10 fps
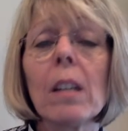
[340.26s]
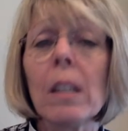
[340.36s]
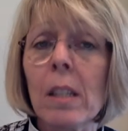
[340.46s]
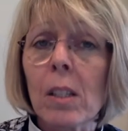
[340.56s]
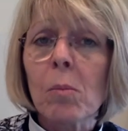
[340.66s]

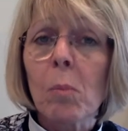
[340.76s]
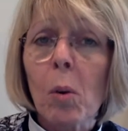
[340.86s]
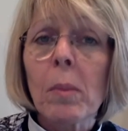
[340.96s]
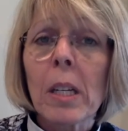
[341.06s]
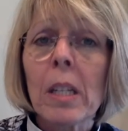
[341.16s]
in this
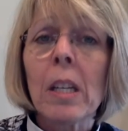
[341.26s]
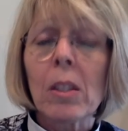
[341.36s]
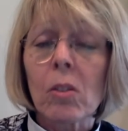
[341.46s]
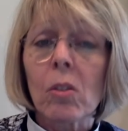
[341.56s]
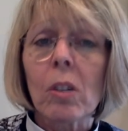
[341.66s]
moment in
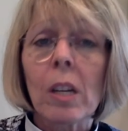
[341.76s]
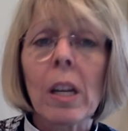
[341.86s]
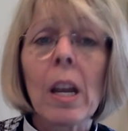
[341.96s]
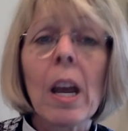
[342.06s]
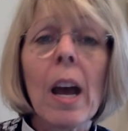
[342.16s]

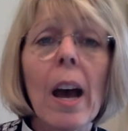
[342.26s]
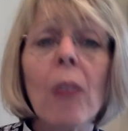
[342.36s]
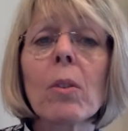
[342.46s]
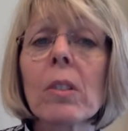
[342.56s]
history, our